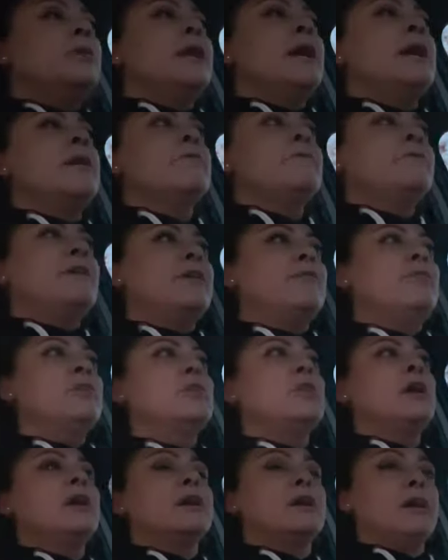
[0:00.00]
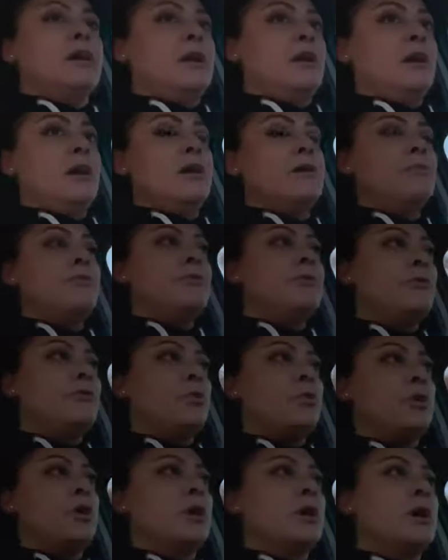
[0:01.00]
we had a five o'clock cutoff
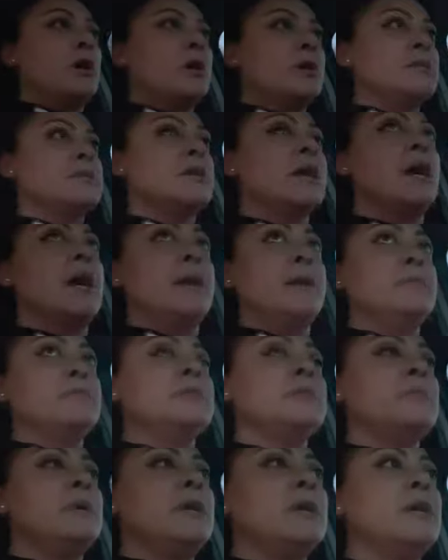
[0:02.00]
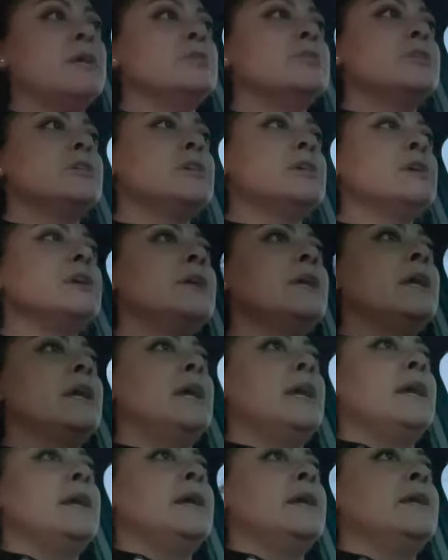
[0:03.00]
for our time to be entered
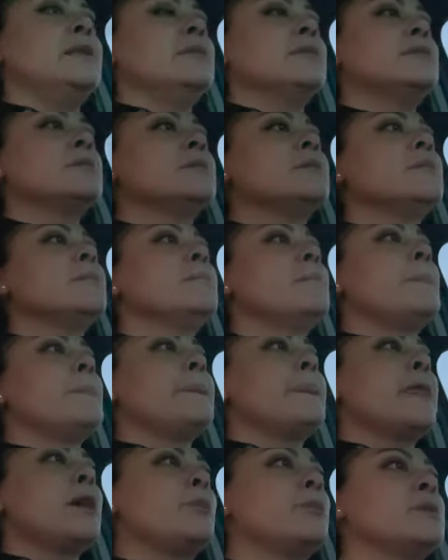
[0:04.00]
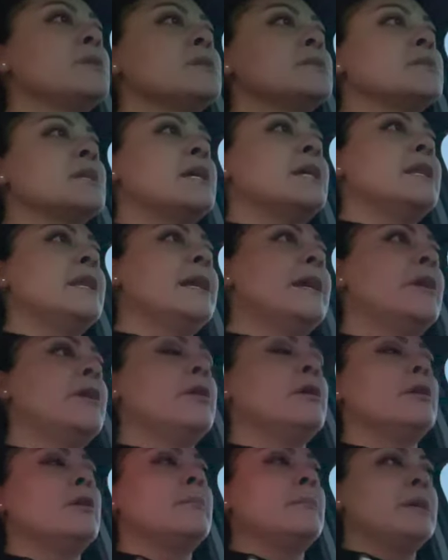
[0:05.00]
and there was an
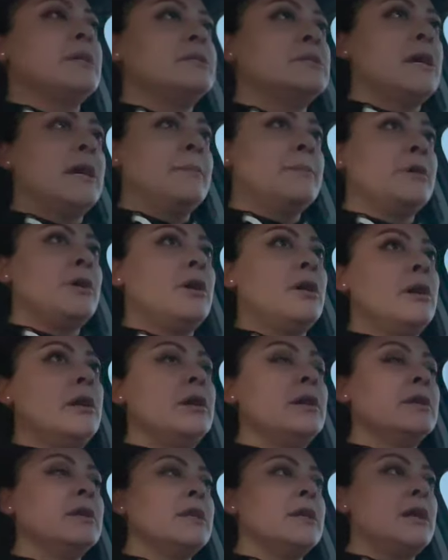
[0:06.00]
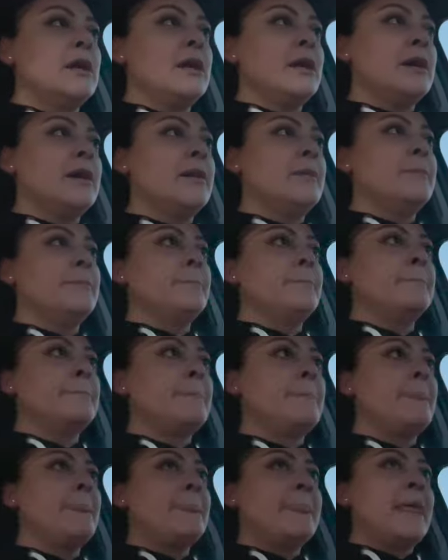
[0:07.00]
error on my time card
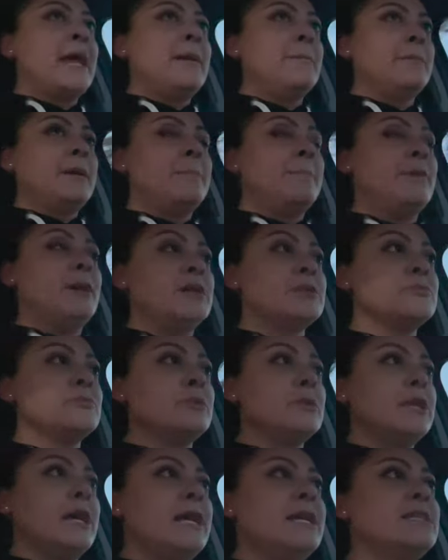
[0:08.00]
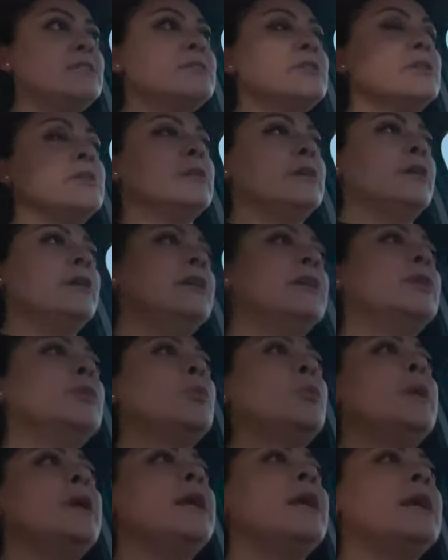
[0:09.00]
um, that my boss realized earlier in the
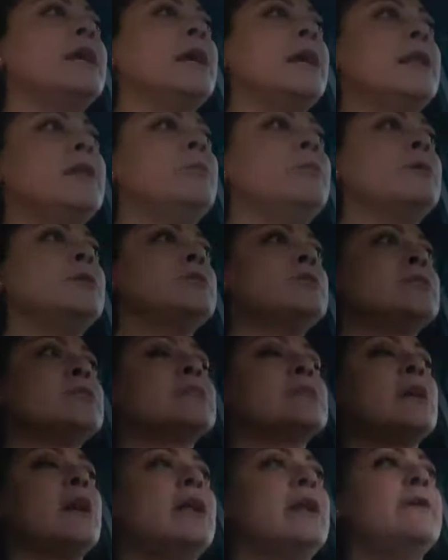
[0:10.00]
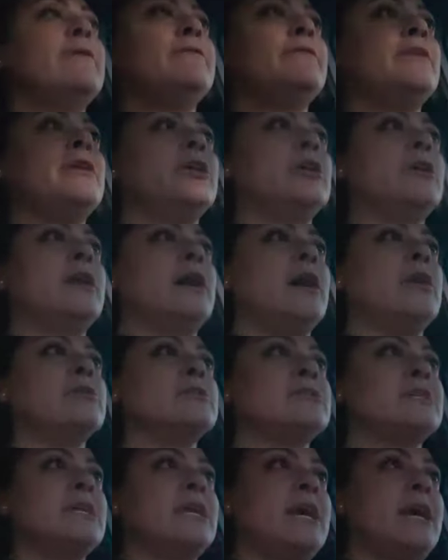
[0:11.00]
week and we just got it figured out
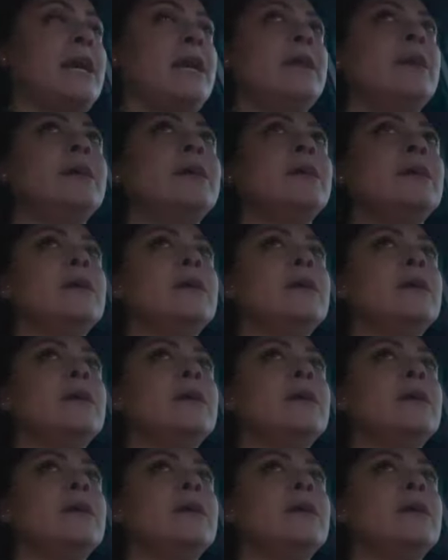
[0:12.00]
today